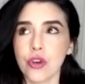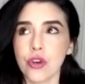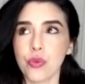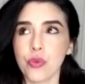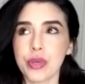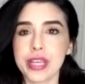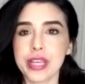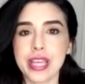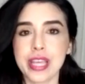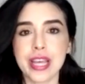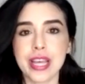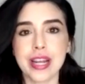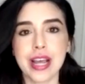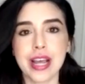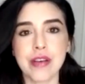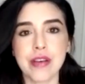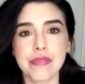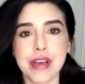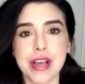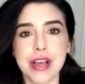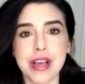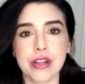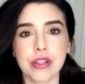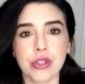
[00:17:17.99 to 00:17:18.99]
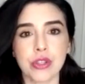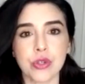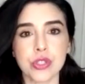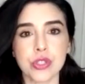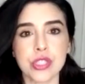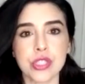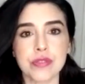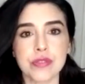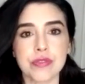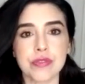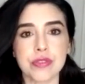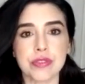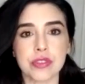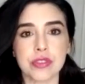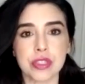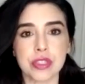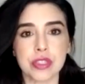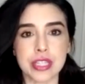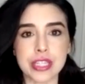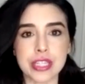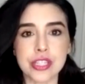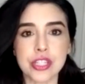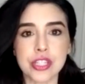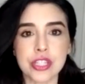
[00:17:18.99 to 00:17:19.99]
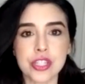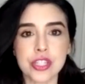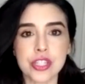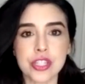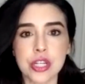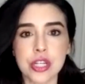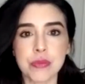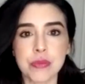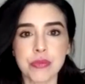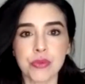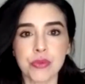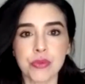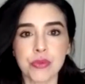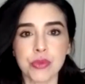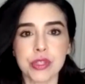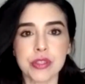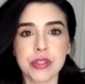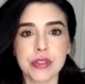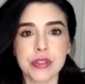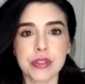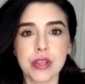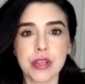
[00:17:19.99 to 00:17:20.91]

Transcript: we can't have that close of a relationship with